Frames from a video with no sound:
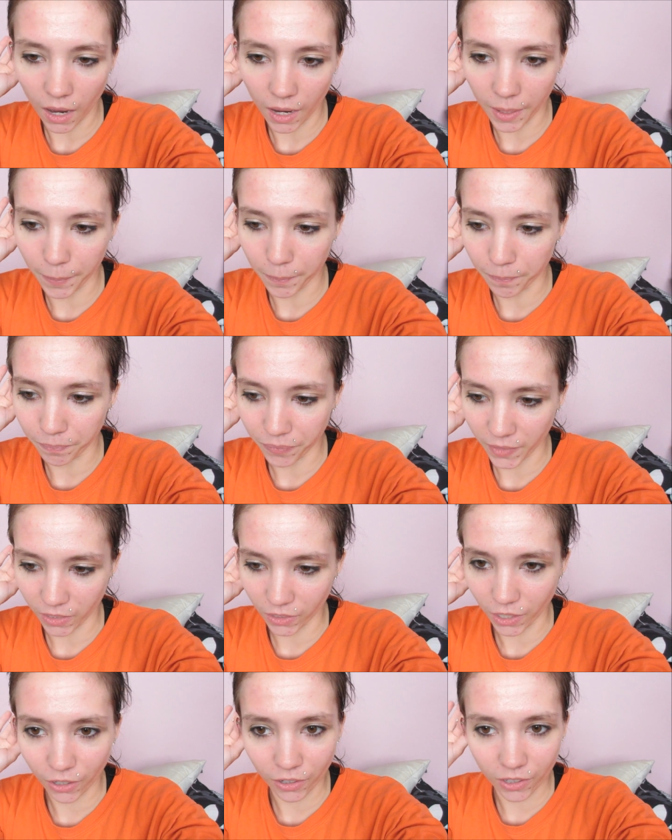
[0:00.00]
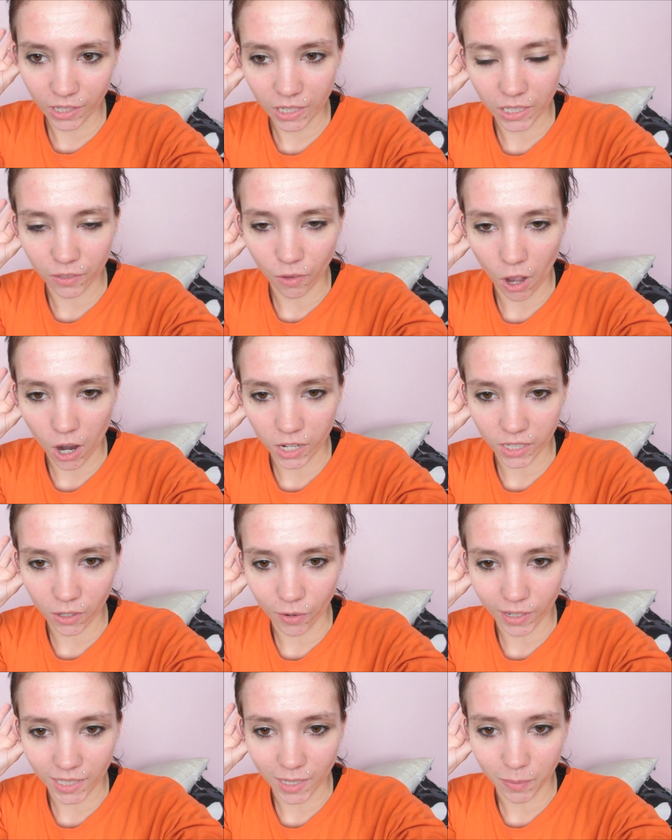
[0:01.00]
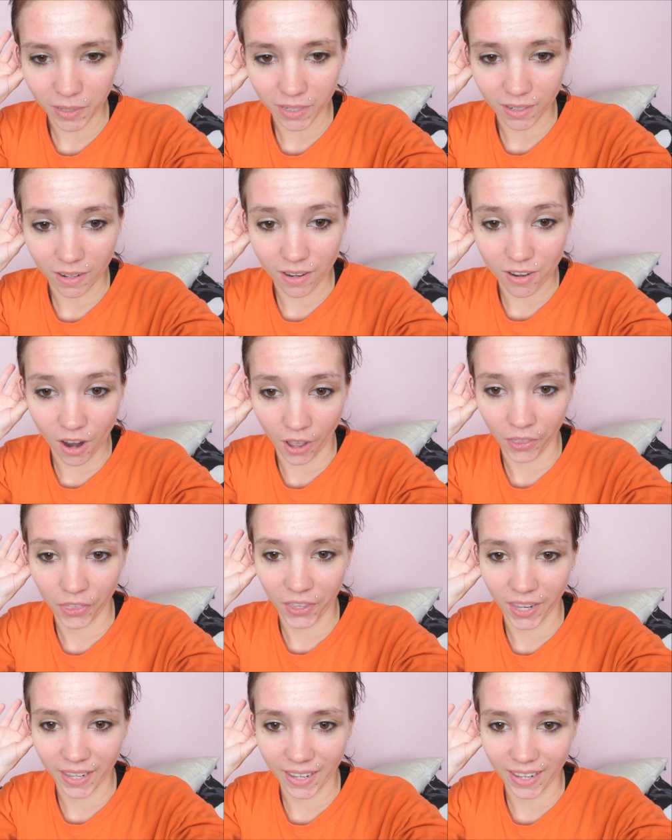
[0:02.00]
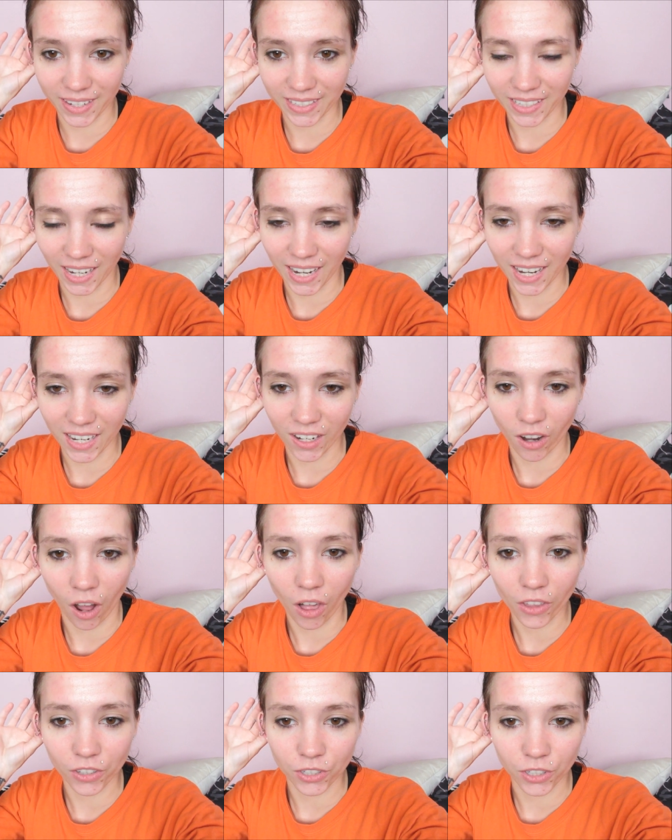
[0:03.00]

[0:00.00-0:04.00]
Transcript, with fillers: Um, literally this vlog is going to be nothing exciting at all.